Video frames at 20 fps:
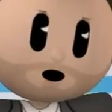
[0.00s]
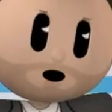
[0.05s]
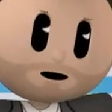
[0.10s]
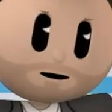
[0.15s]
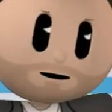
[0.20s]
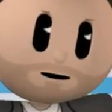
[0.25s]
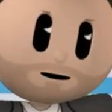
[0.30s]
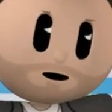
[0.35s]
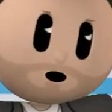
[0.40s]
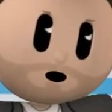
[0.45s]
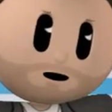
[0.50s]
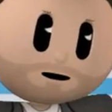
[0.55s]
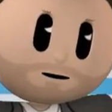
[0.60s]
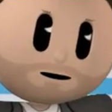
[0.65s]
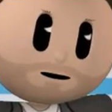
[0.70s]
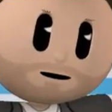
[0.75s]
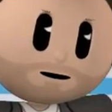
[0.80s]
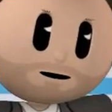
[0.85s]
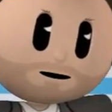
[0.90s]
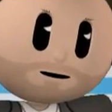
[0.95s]
And then
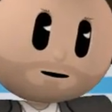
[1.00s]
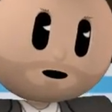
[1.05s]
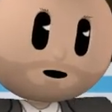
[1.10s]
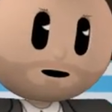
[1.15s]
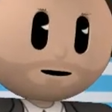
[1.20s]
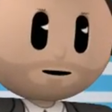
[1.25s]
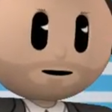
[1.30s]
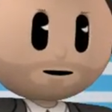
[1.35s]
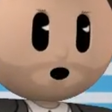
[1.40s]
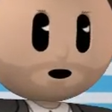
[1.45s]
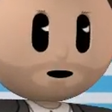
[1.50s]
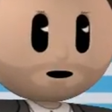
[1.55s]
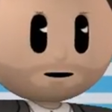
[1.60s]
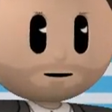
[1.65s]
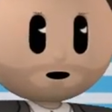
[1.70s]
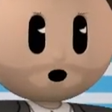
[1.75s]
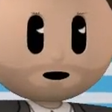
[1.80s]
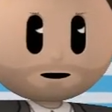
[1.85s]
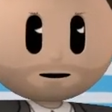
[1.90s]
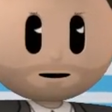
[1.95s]
one day they come into the
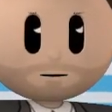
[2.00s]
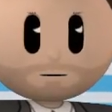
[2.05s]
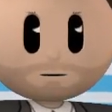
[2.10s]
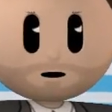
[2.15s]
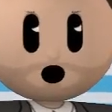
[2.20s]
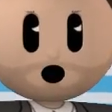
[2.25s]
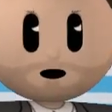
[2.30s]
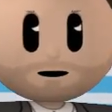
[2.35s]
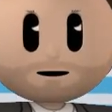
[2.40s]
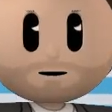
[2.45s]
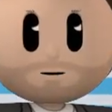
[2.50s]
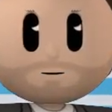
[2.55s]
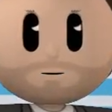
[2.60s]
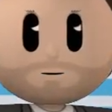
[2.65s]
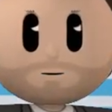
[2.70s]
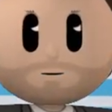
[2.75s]
coffee shop.